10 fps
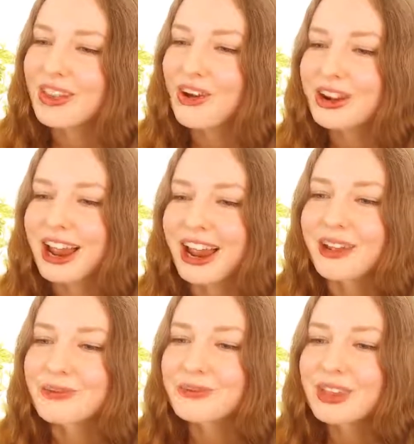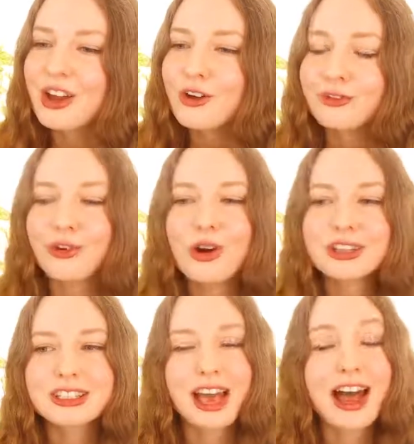Okay,
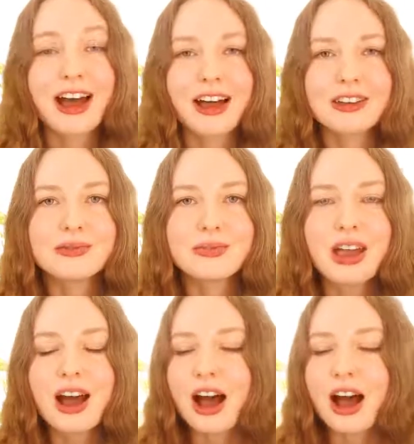for tan,